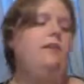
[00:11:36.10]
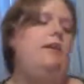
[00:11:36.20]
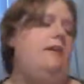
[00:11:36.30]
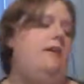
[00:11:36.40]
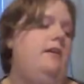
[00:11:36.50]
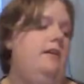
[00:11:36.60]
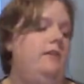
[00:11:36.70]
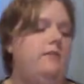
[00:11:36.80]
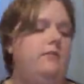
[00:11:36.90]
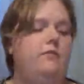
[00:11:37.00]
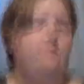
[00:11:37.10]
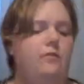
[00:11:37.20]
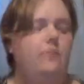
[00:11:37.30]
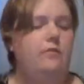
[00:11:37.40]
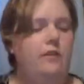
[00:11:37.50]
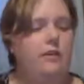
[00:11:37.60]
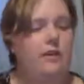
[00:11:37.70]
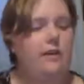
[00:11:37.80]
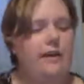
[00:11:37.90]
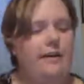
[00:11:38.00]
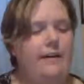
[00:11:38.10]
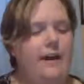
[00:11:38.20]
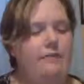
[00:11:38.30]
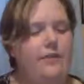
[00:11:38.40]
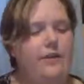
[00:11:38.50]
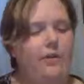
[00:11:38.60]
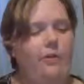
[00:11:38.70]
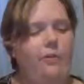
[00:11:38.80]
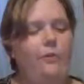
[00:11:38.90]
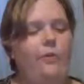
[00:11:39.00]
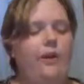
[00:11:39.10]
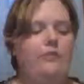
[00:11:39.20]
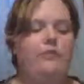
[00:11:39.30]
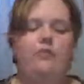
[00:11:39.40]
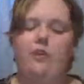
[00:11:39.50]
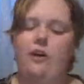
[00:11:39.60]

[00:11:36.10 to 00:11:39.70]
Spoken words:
I have in here which